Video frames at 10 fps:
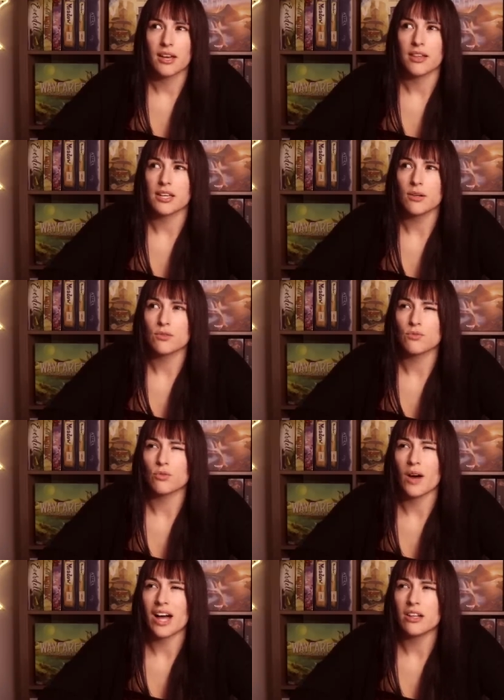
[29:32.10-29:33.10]
I think it was
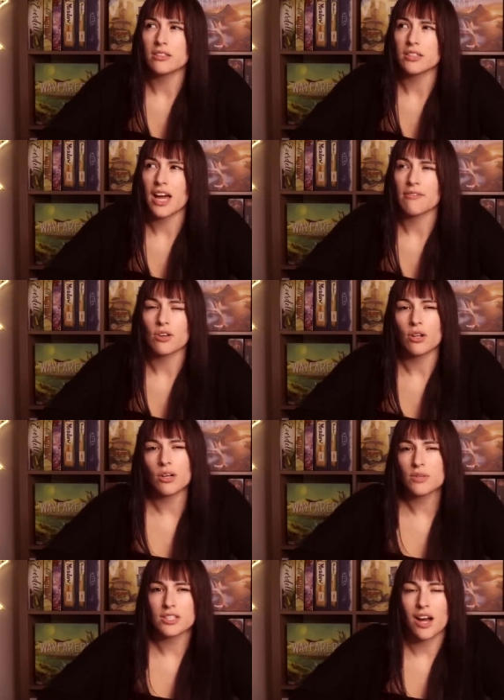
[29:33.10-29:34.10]
Ruel Gaviola
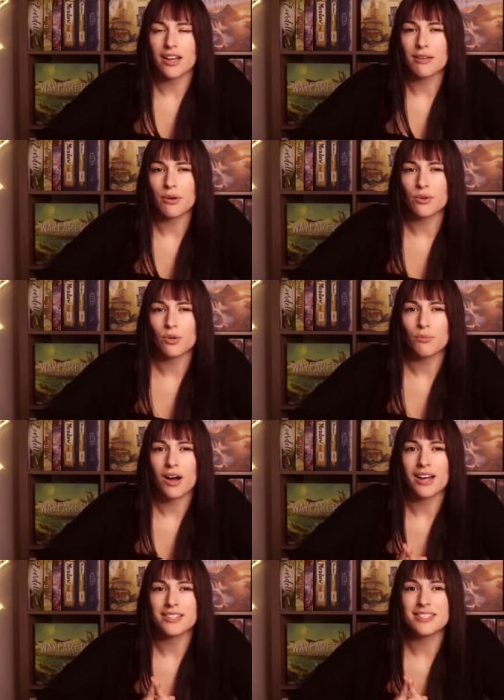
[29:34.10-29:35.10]
was talking about hoop
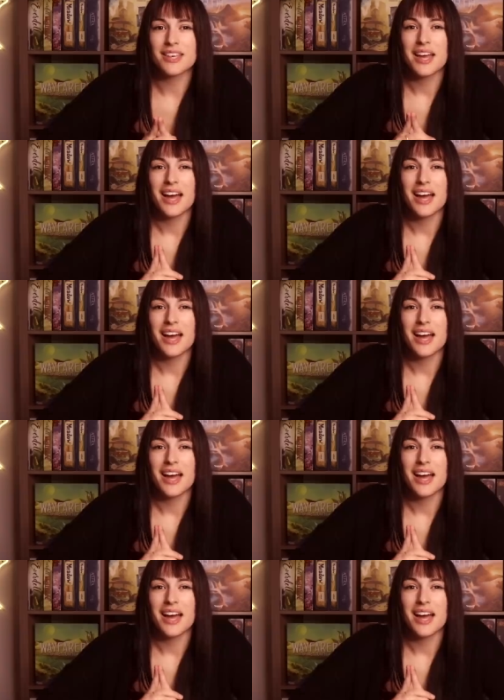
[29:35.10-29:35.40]
gods.